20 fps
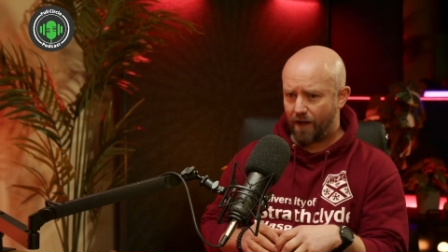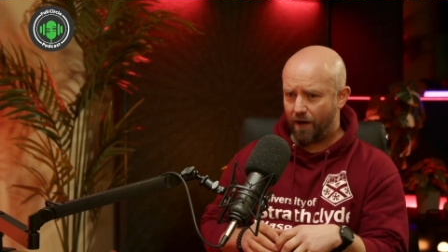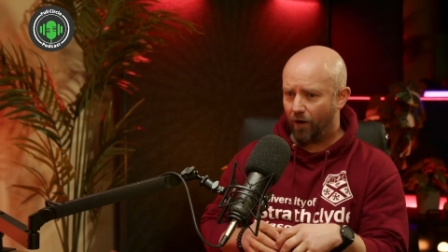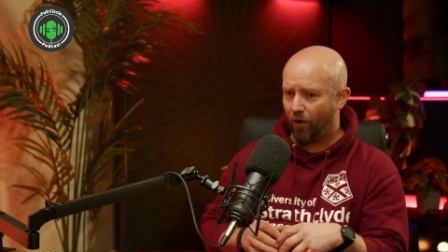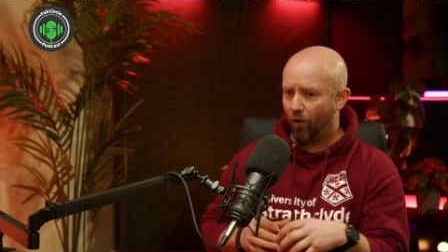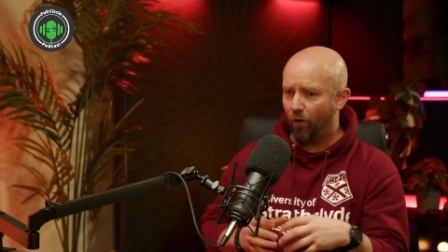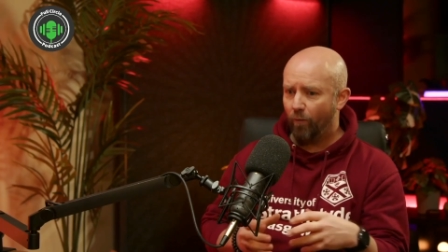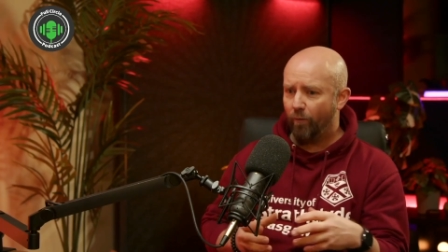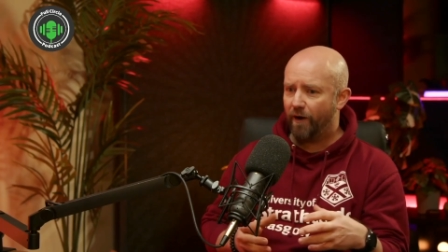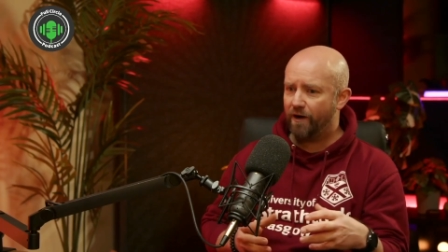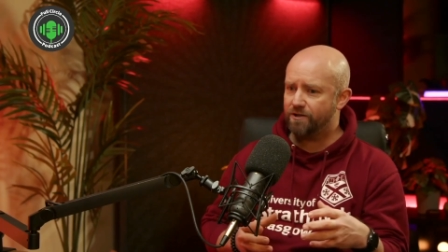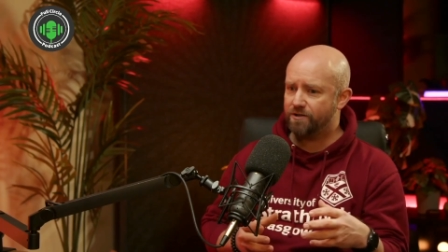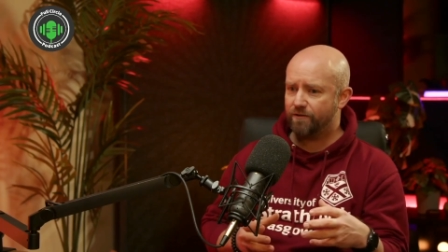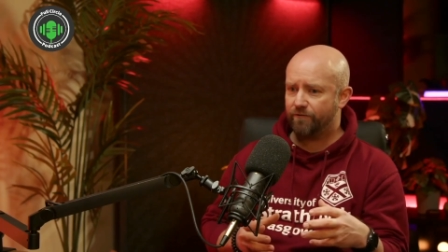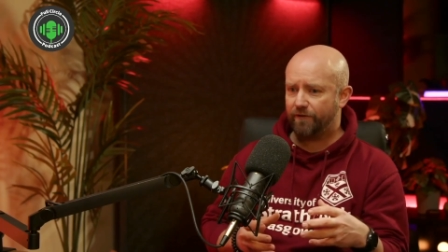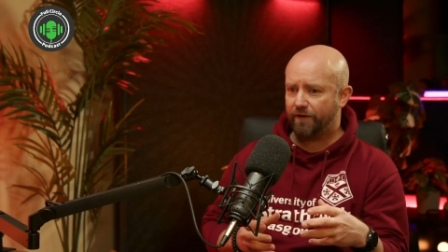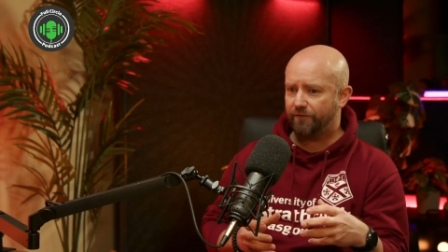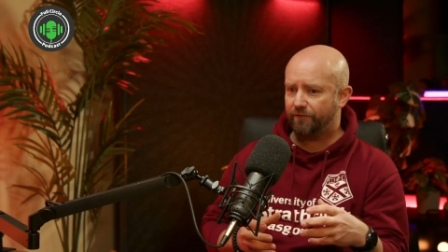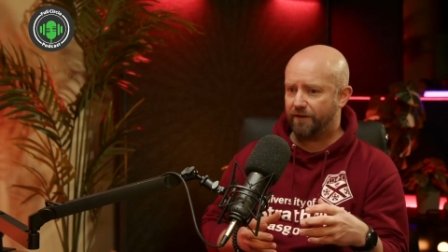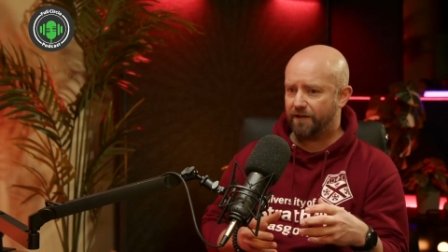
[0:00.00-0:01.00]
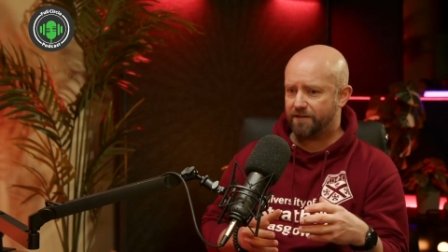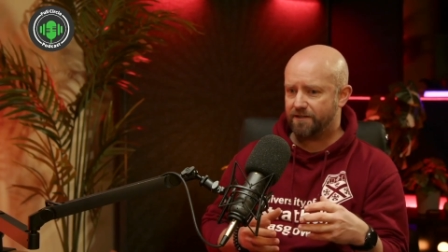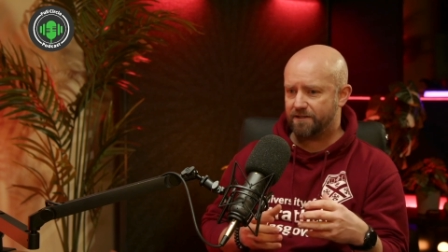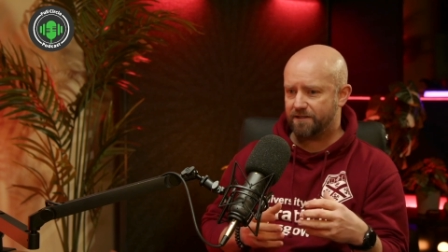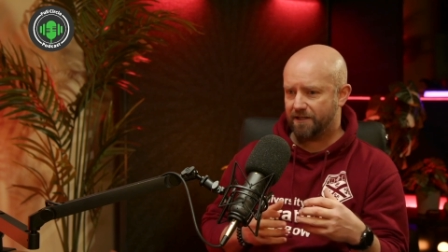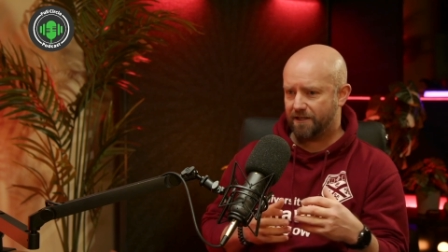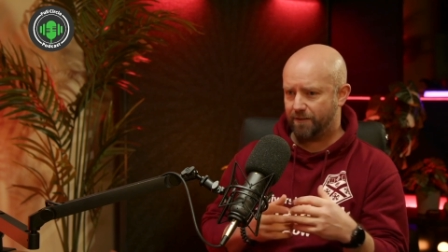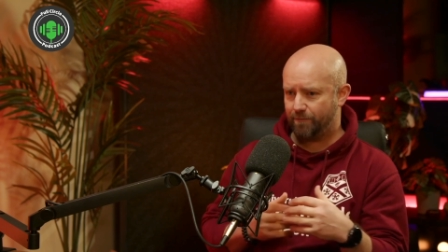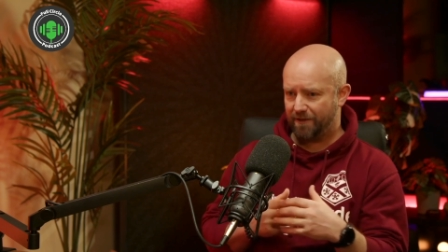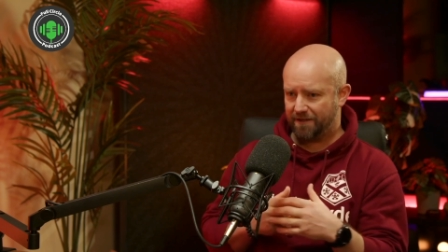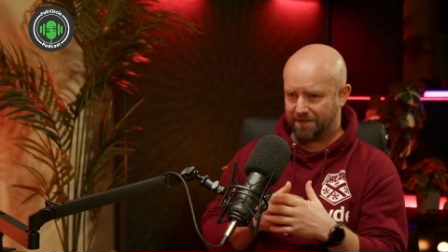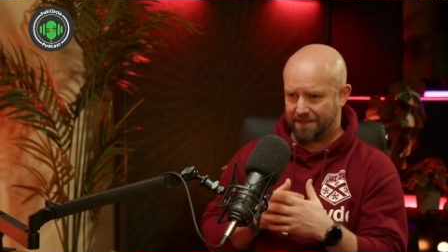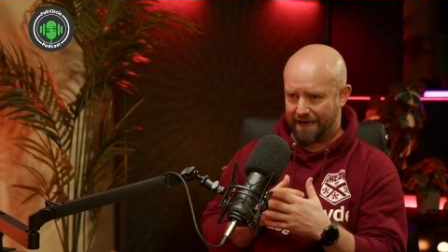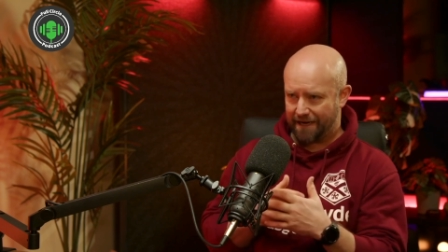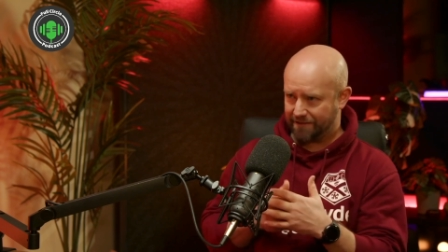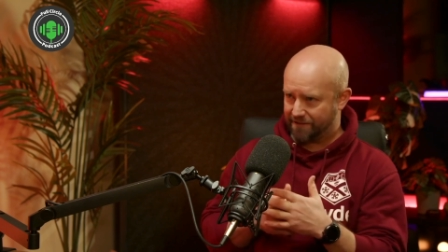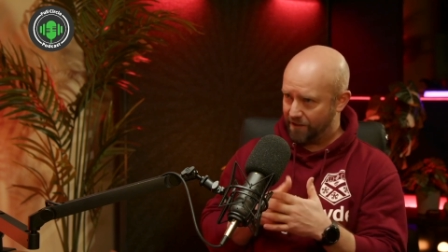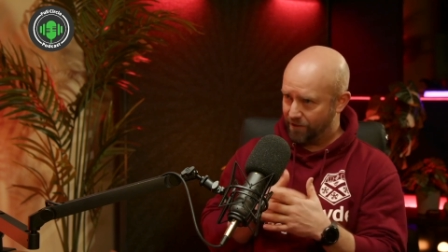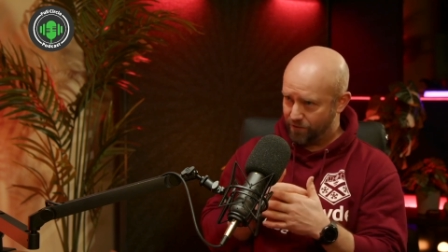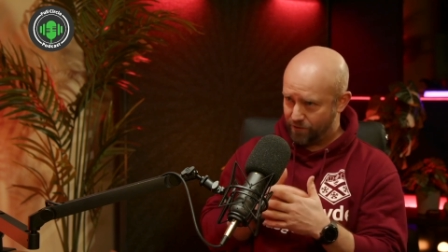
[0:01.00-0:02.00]
a whole bunch of reflexes that can be
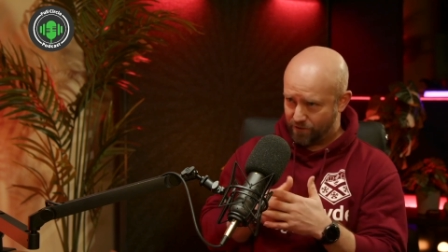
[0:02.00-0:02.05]
tactile,